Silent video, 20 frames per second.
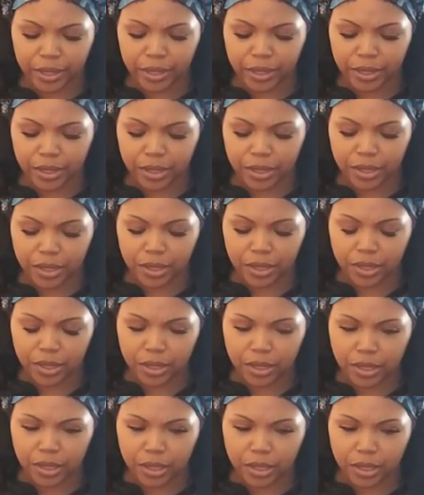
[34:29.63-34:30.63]

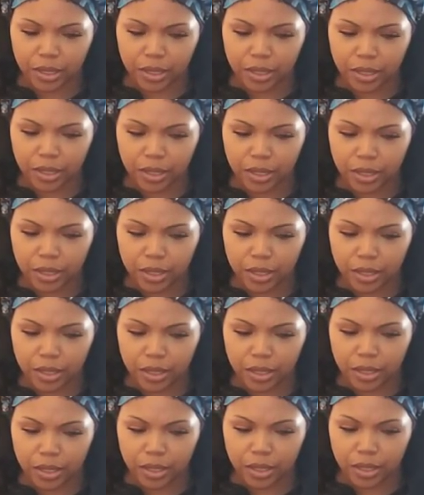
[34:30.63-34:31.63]

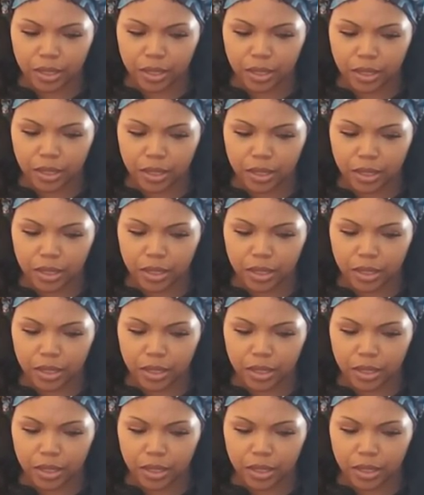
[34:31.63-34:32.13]
(silence)